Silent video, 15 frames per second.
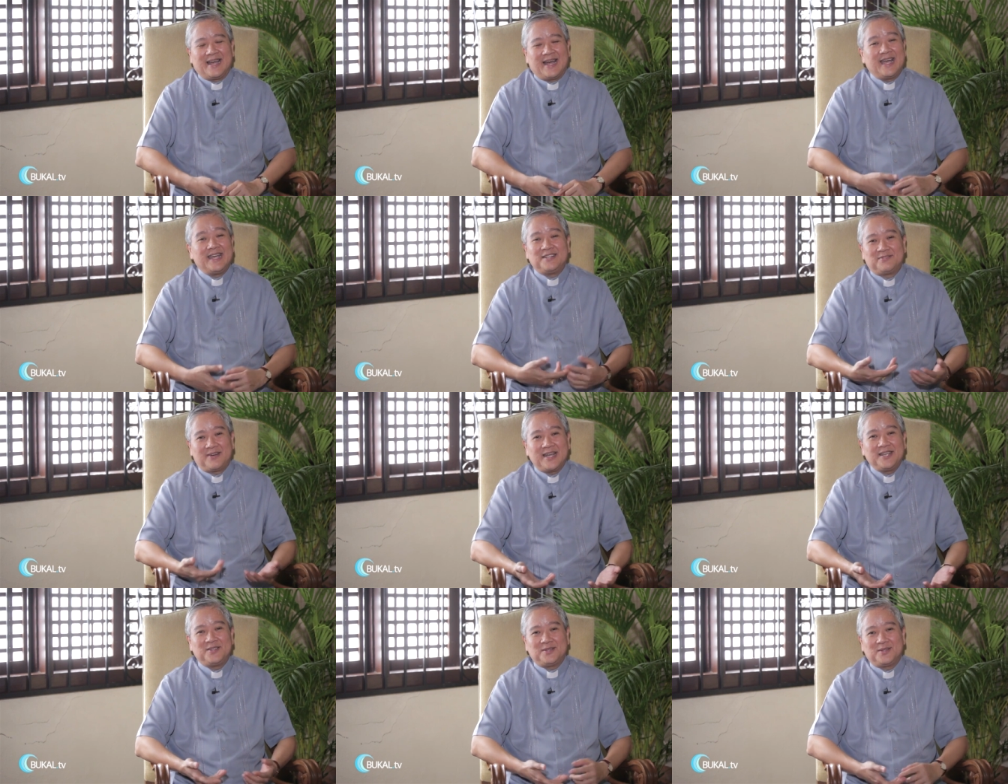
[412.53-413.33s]
I
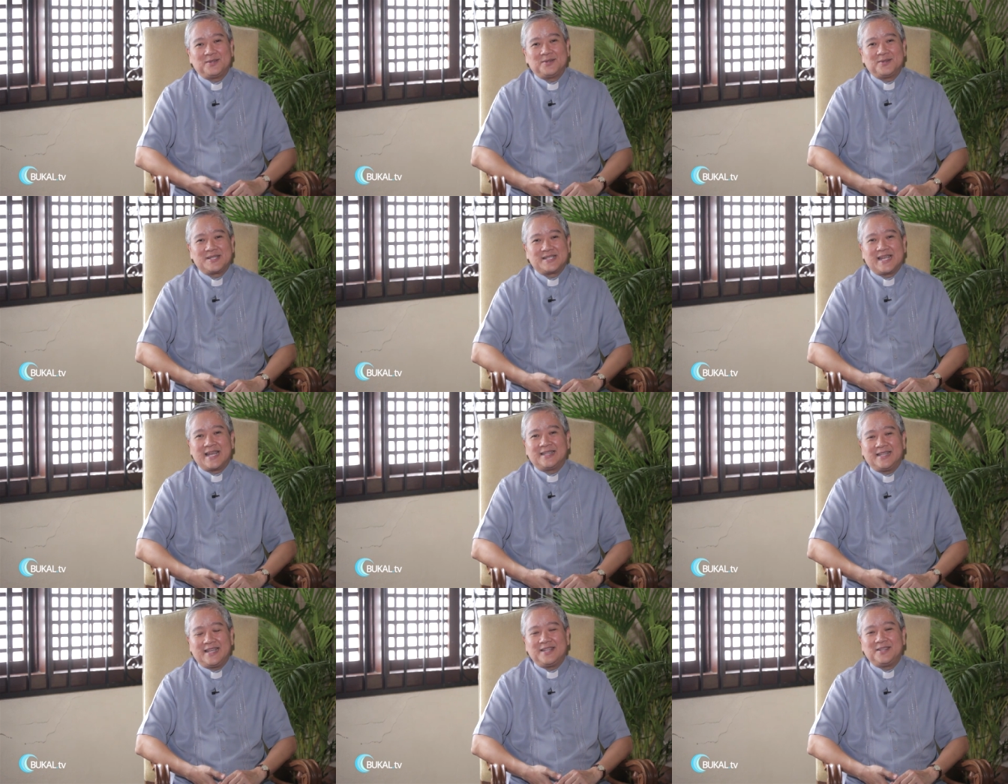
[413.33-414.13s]
invite you to
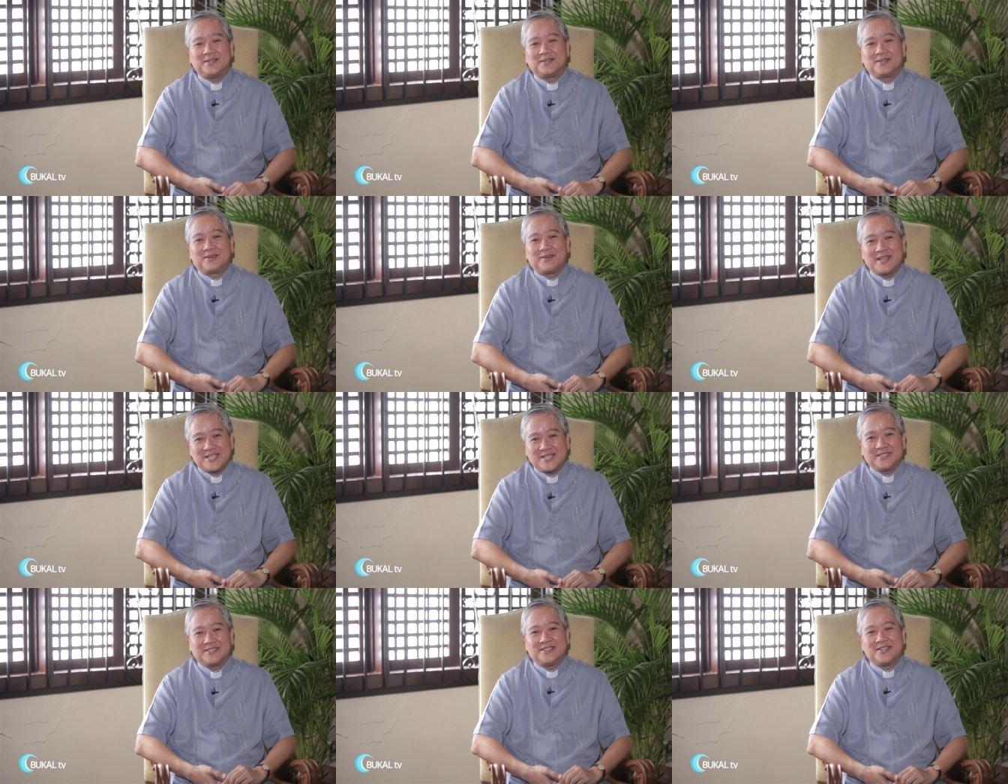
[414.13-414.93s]
send in your
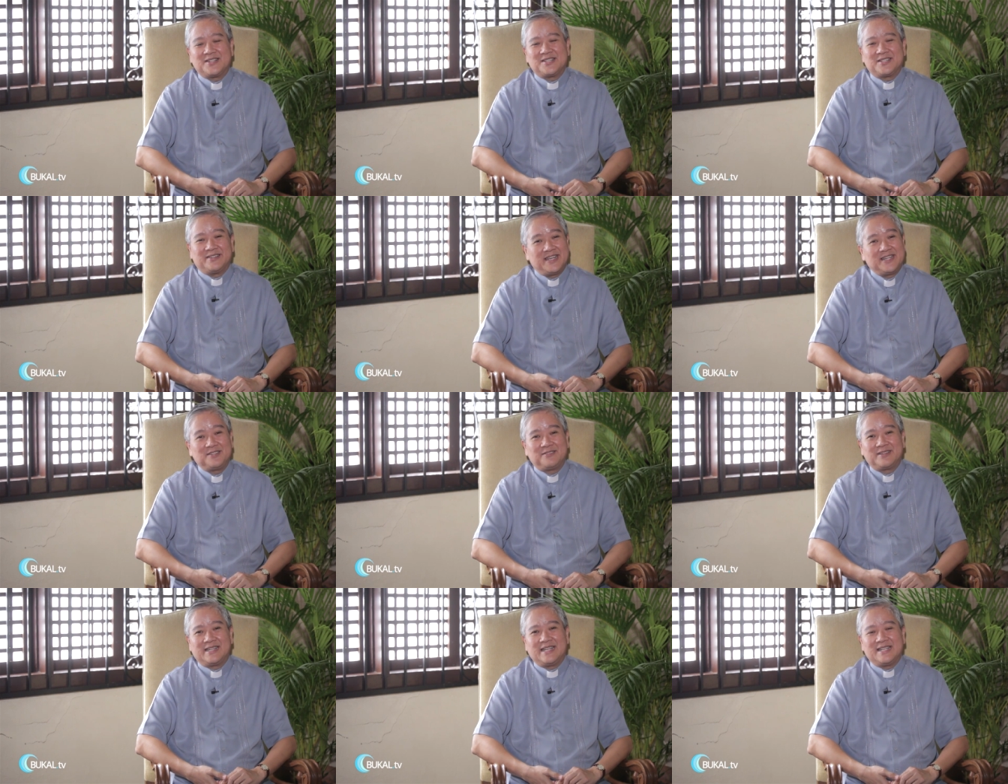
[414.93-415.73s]
questions, your
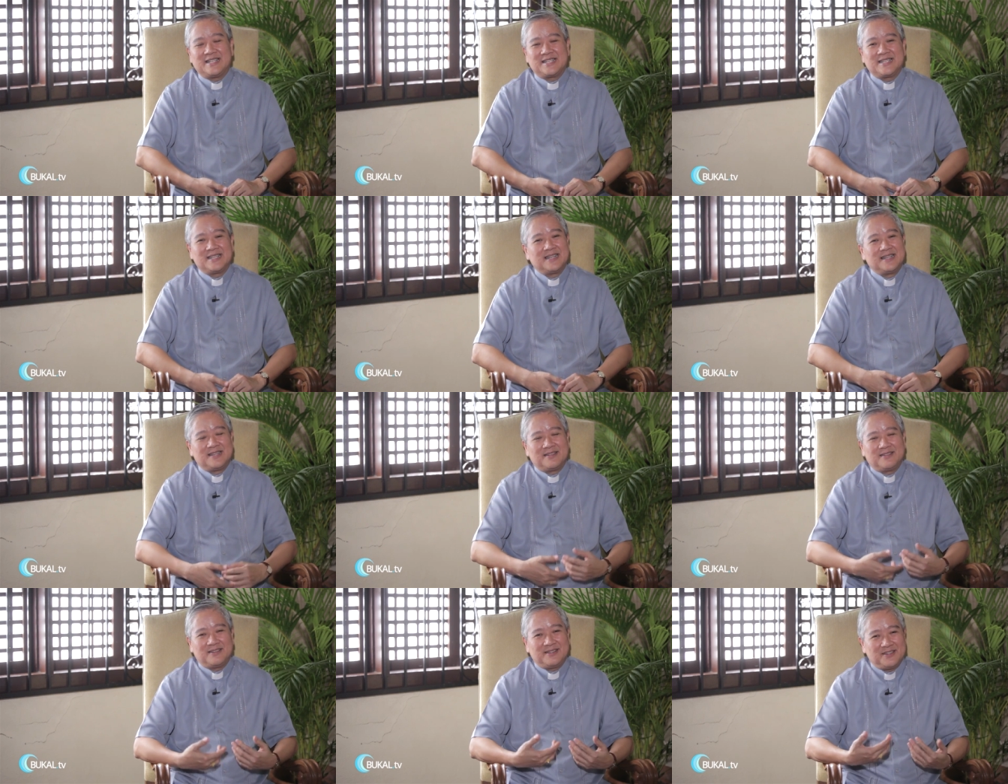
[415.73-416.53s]
inquiries,
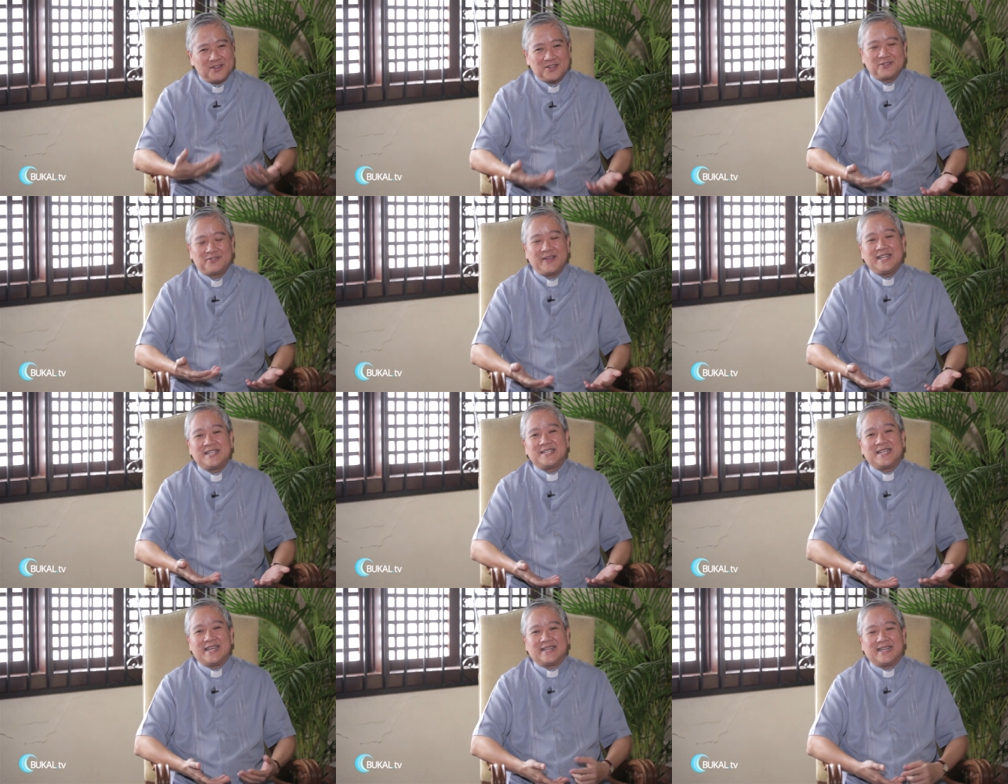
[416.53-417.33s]
your
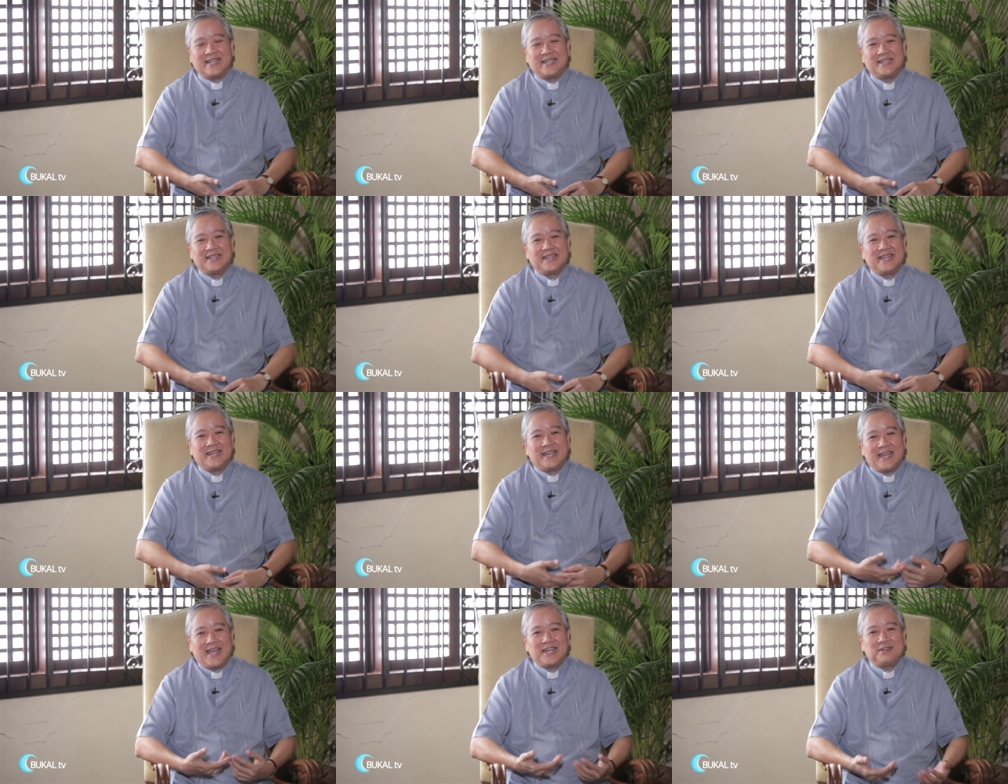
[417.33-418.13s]
faith sharing,
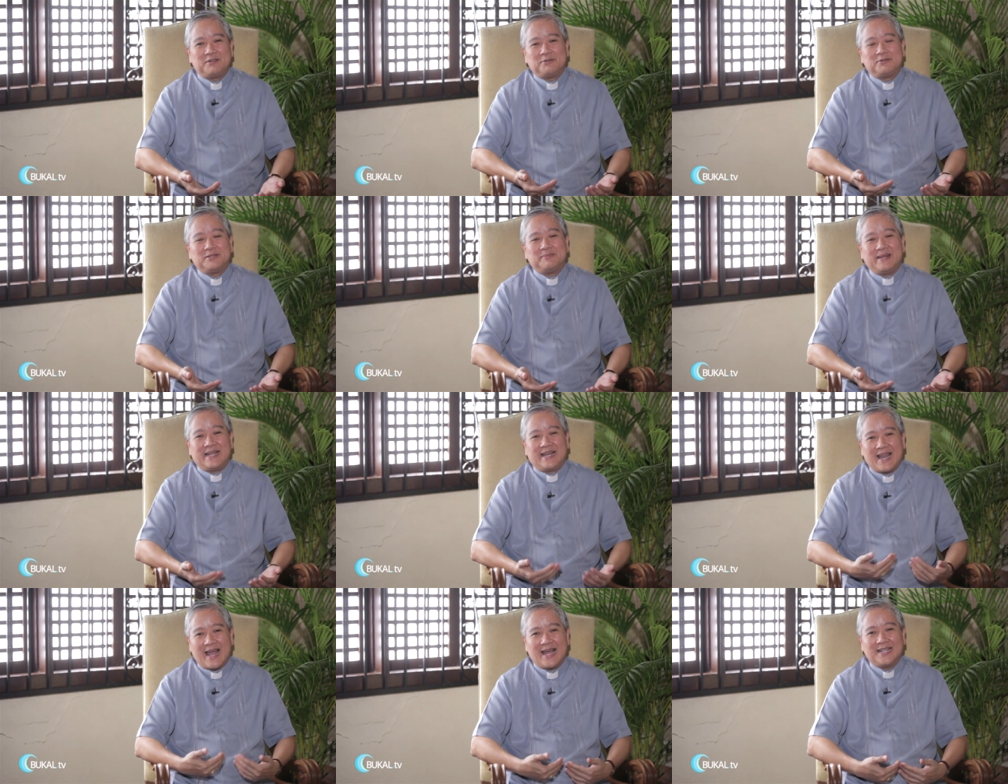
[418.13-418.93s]
and we would be
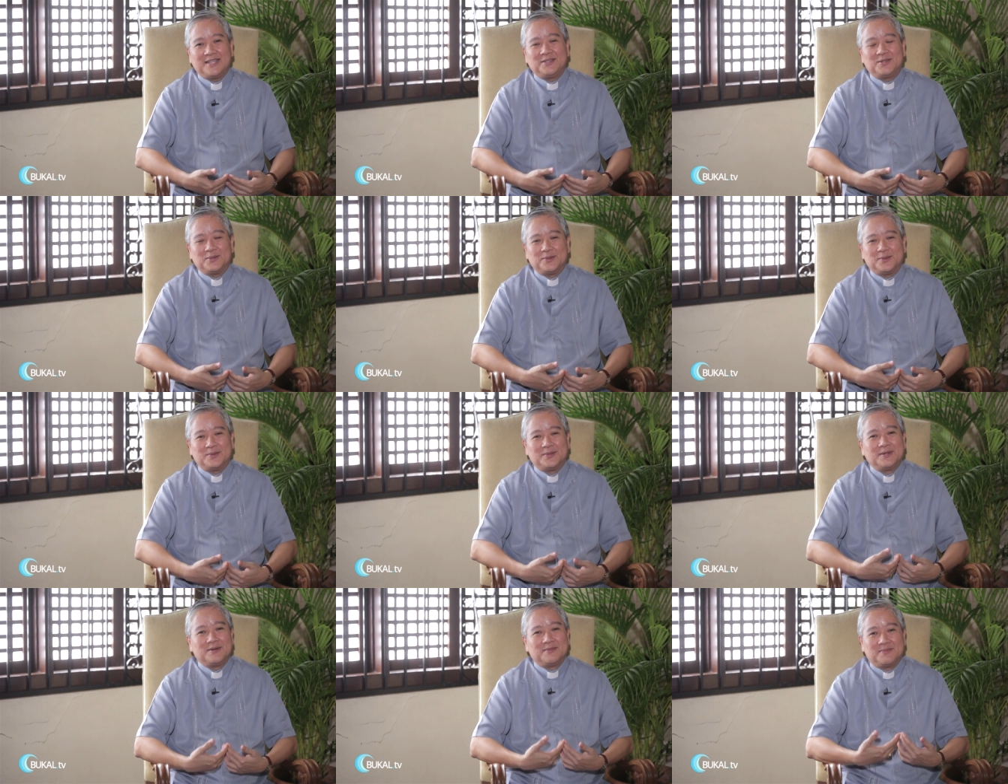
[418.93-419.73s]
glad to
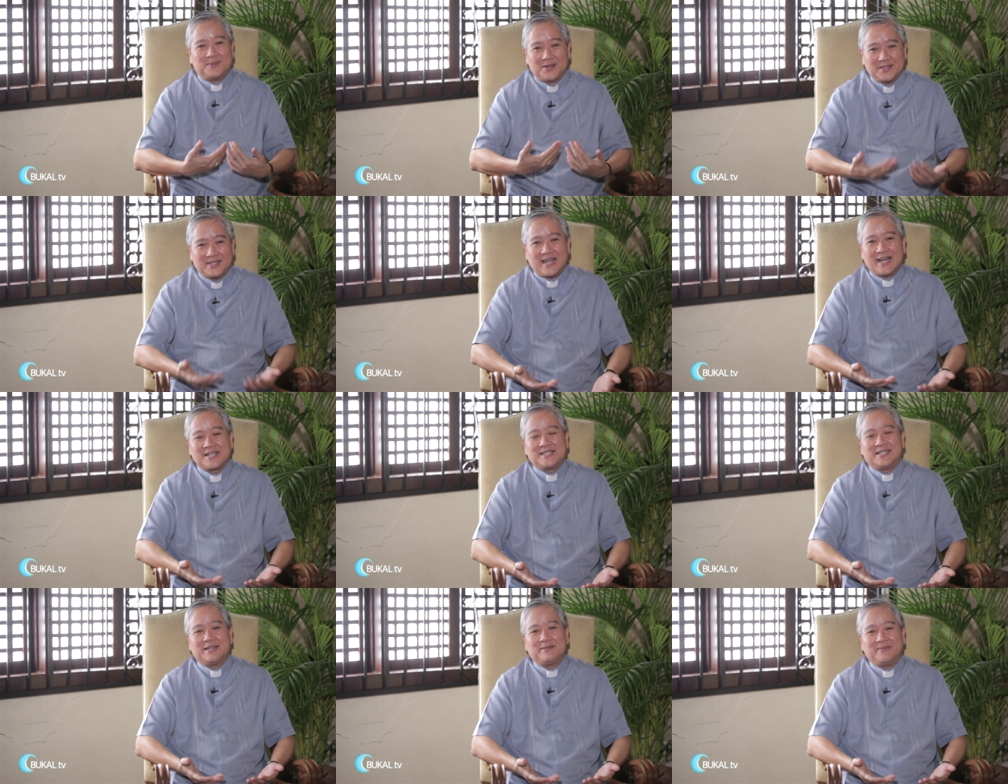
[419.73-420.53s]

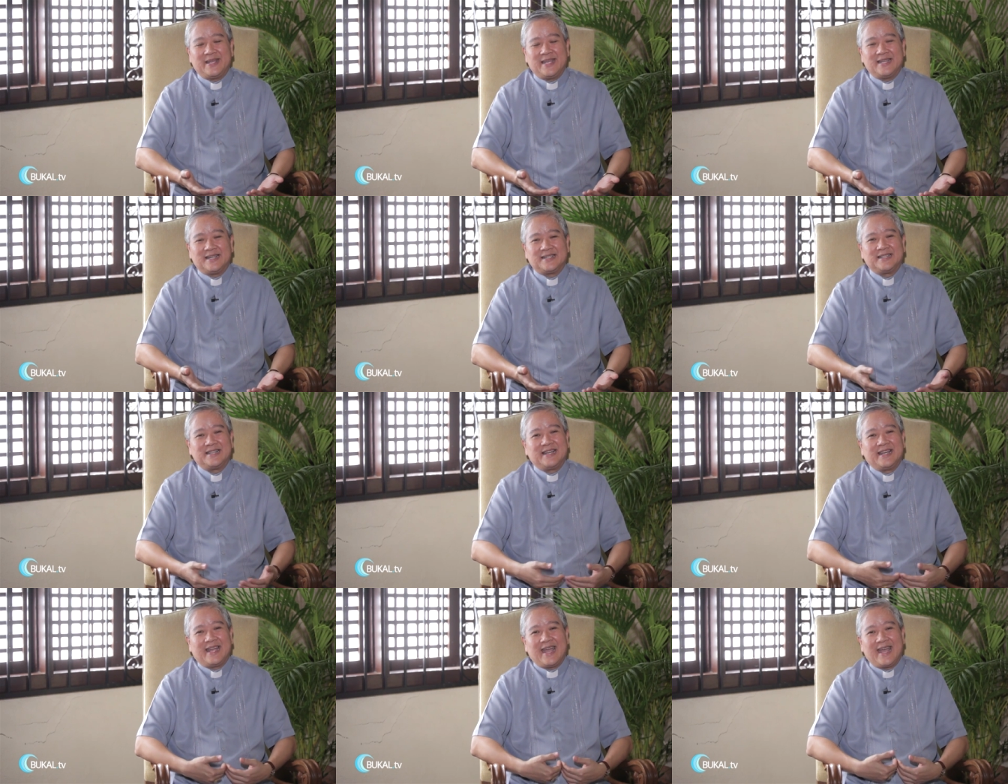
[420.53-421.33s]
broadcast them here
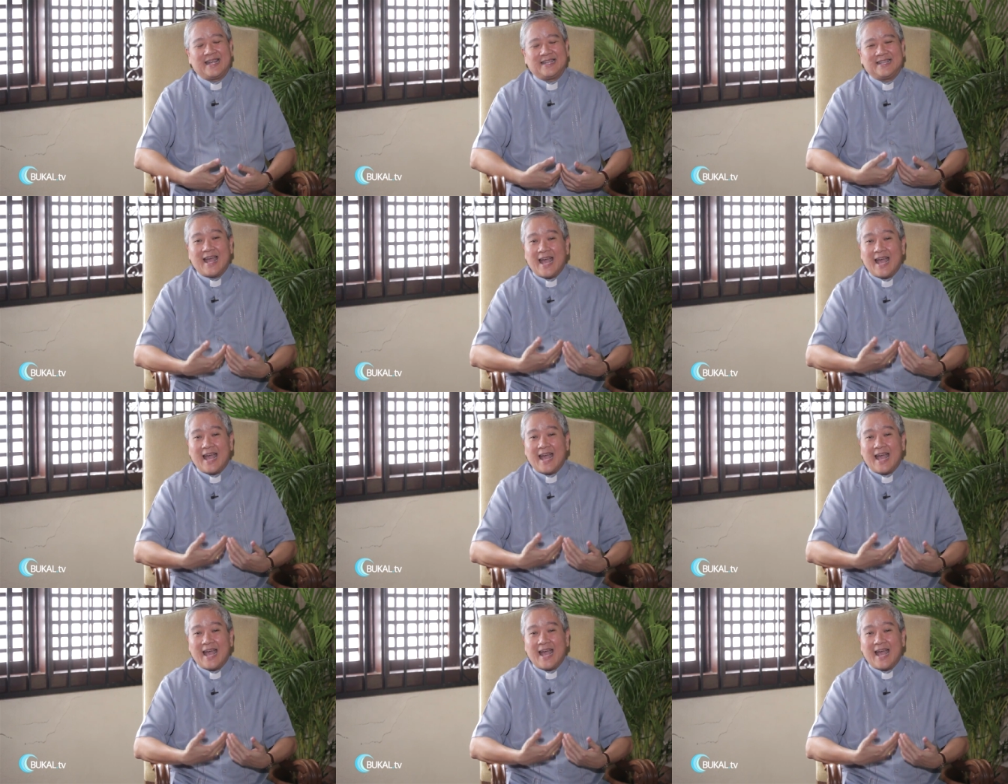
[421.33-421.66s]
and